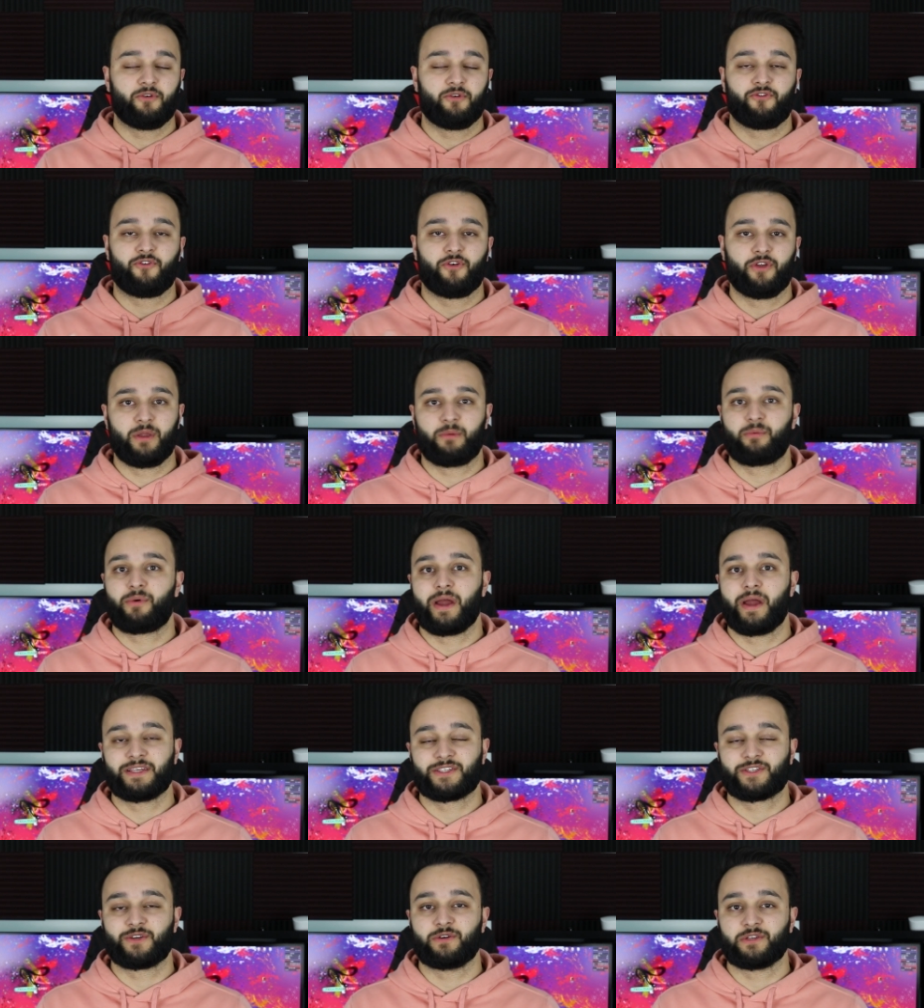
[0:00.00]
before the
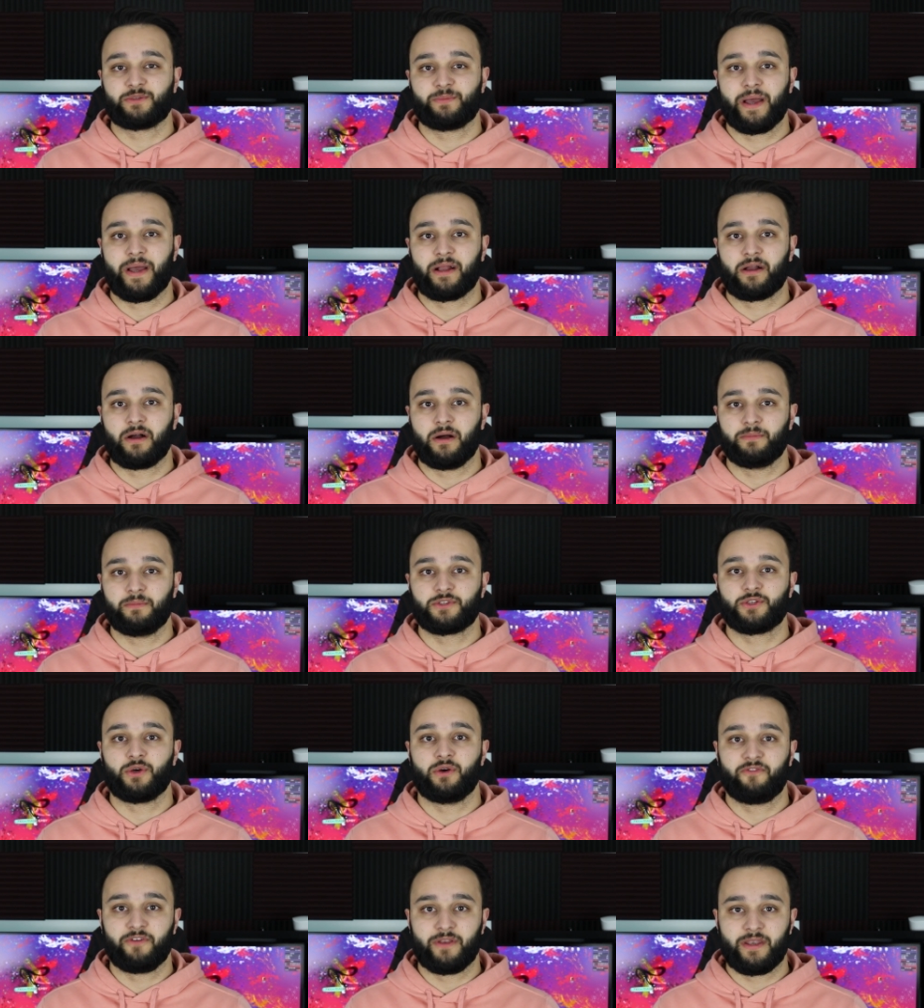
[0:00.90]
price goes back up.
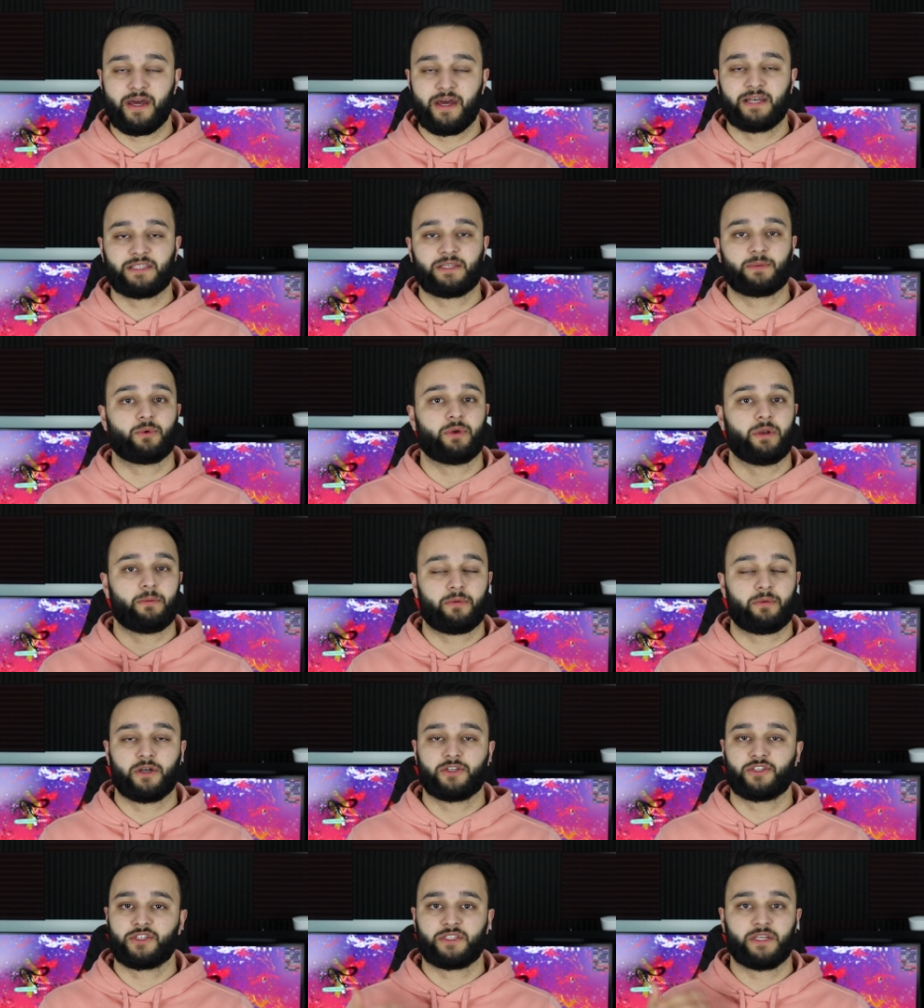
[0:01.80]
So if it does, I'm going to
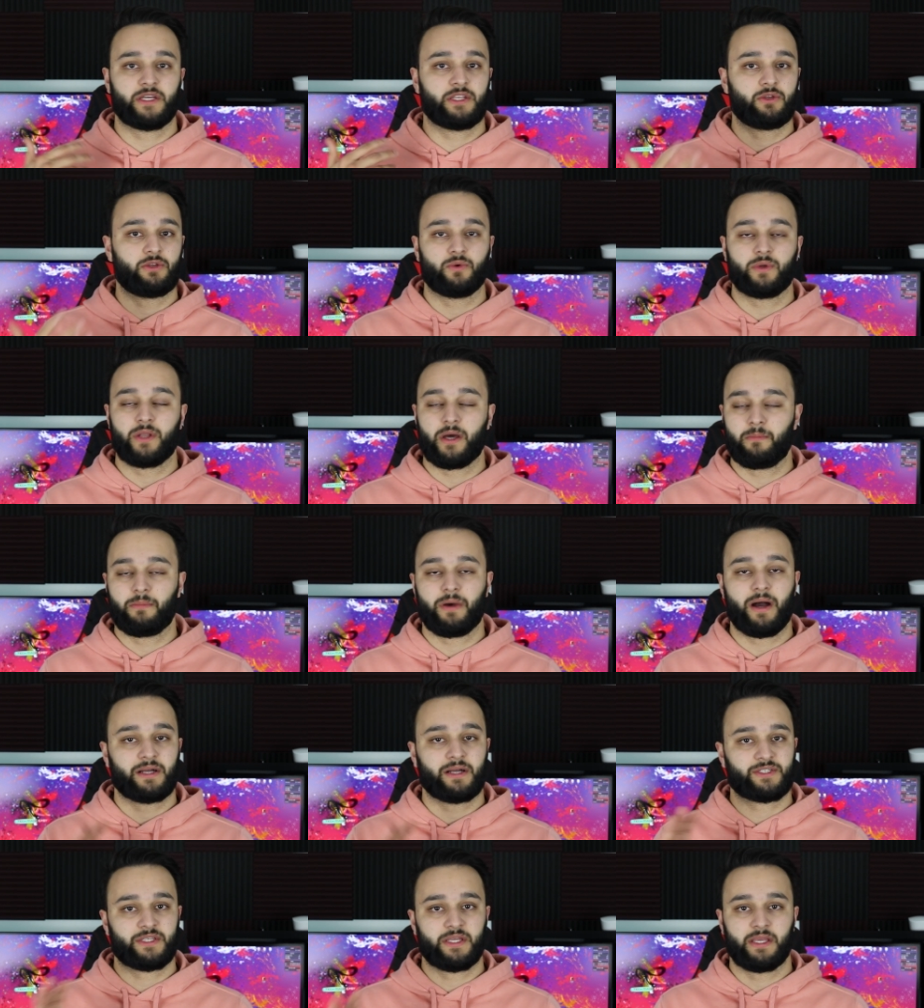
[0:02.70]
purchase it, do an
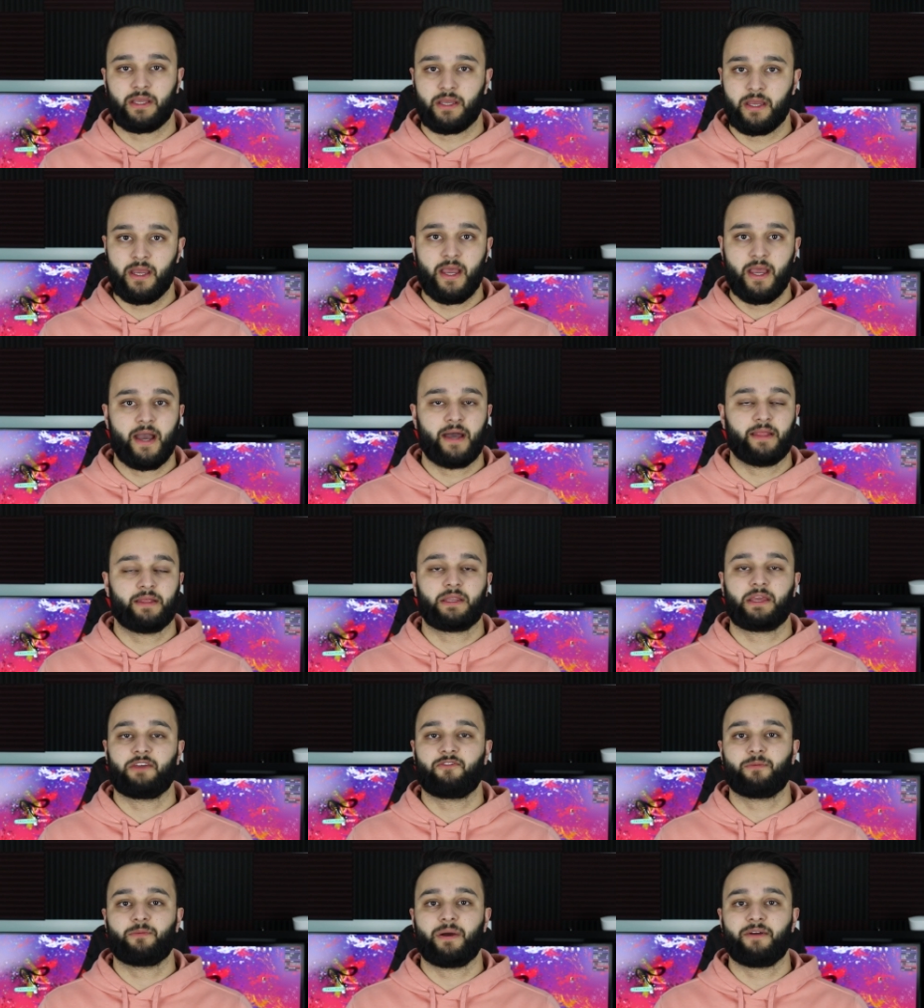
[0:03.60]
unboxing, and then
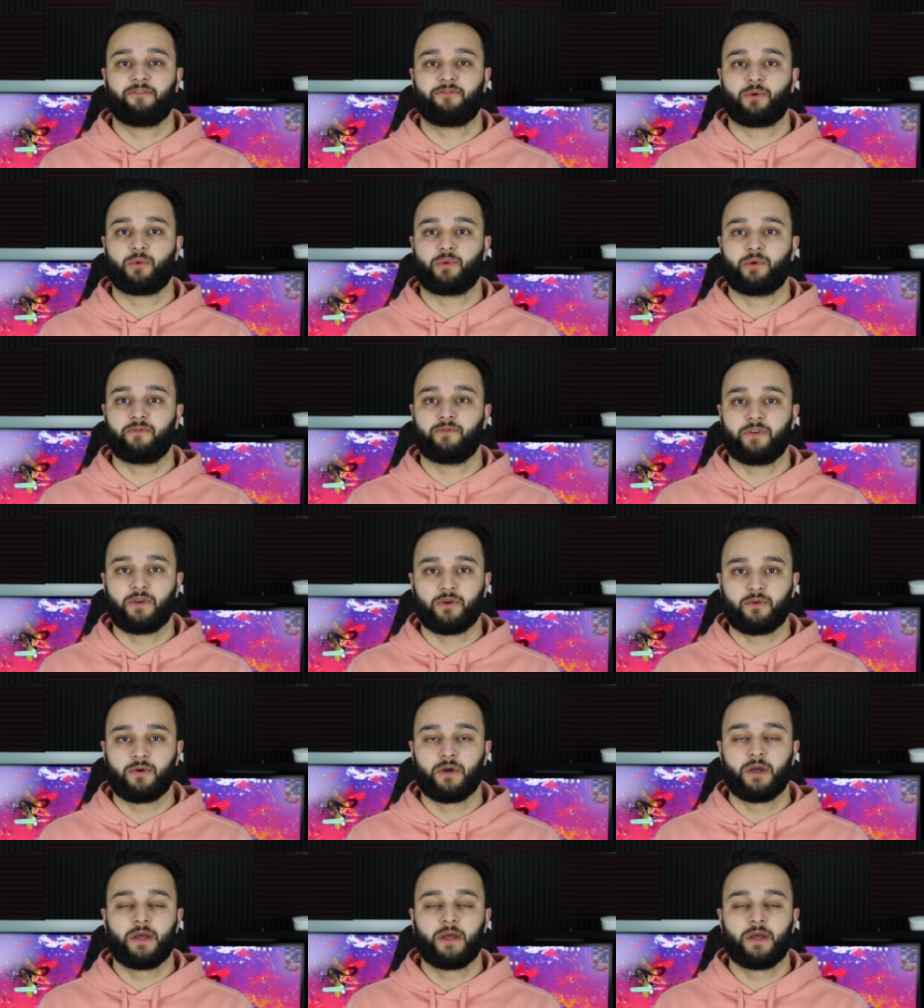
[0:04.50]
give you my full review.